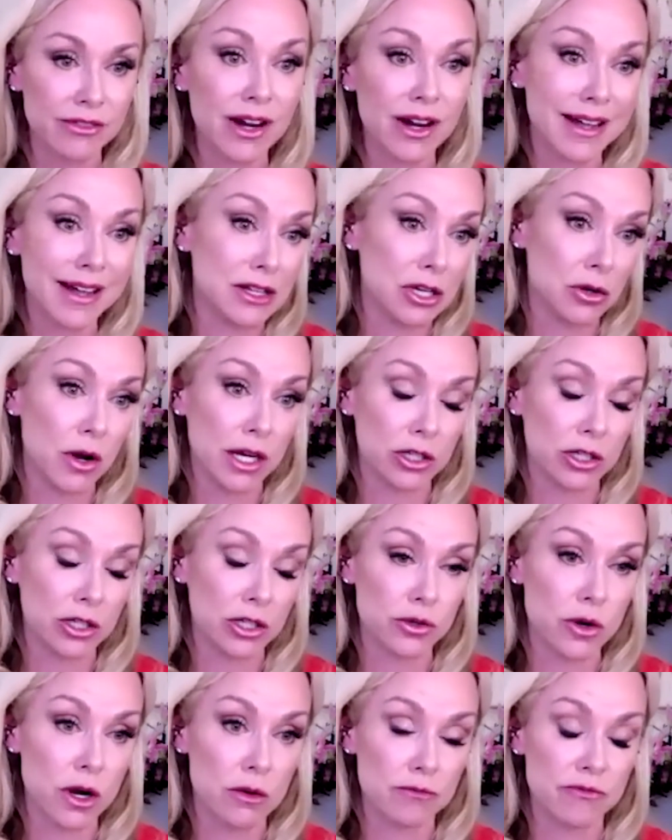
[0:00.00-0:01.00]
I know I
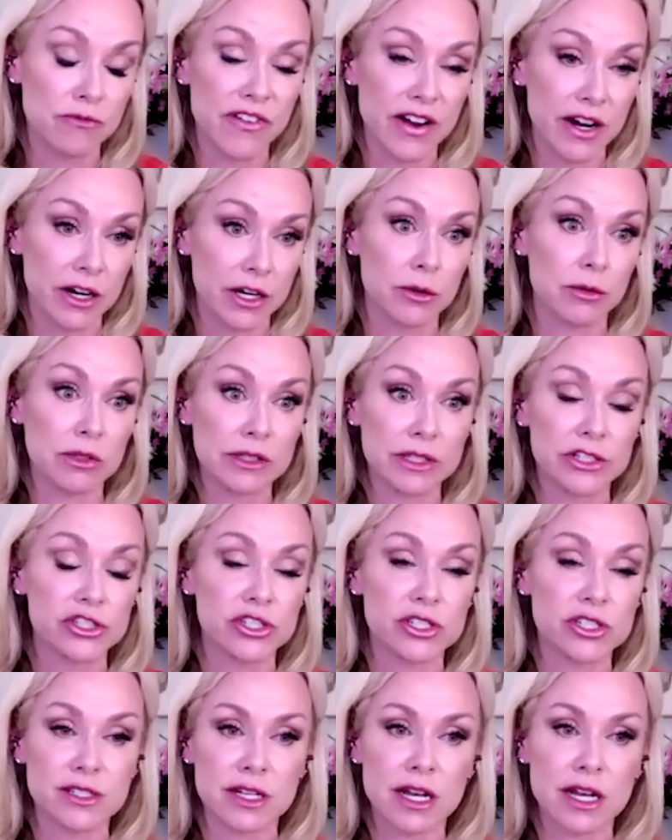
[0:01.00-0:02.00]
grew up very
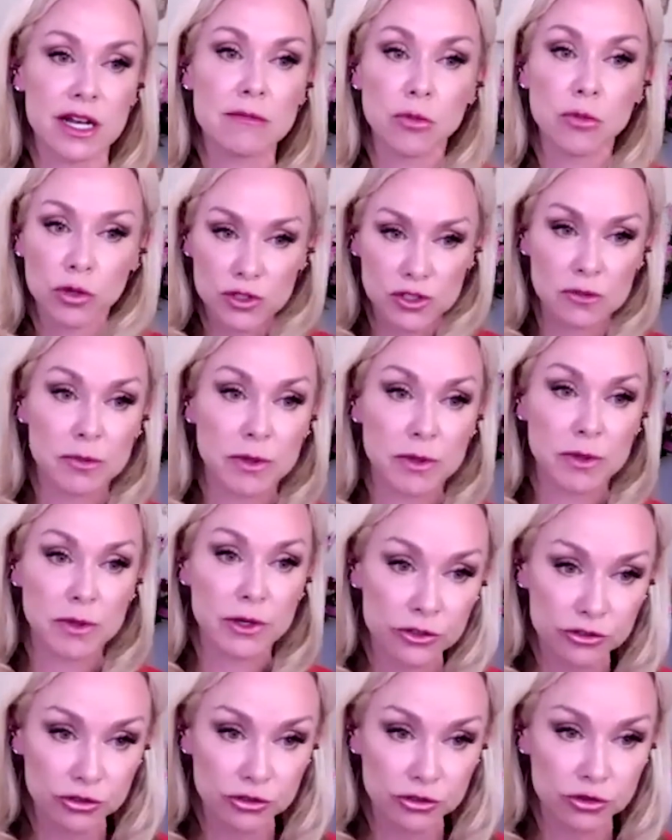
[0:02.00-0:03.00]
religious, and I'm more
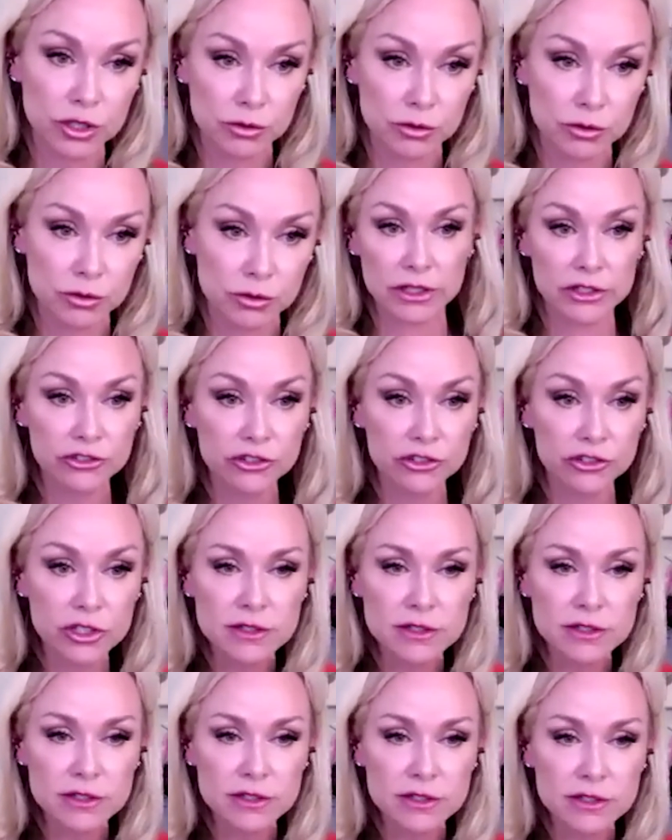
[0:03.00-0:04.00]
spiritual than
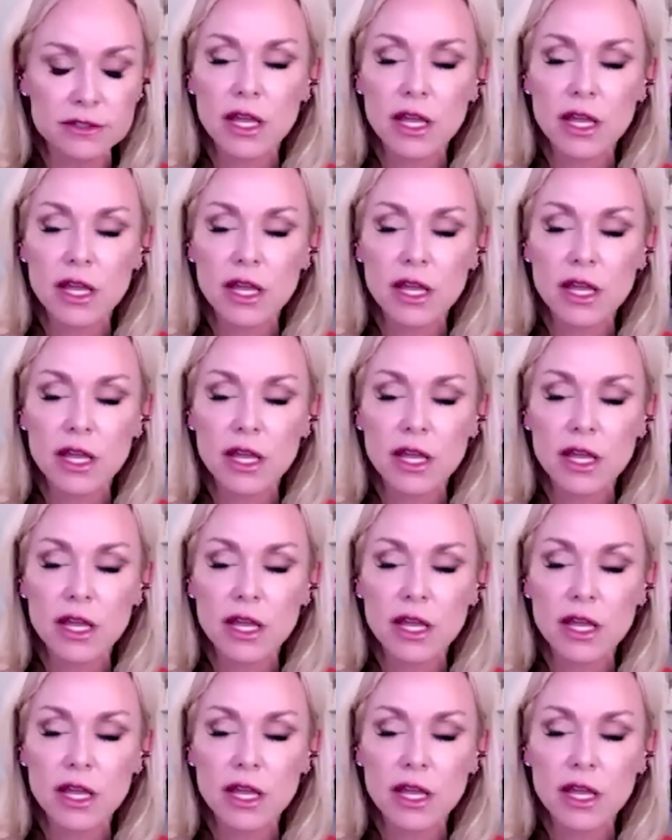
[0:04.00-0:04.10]
religious.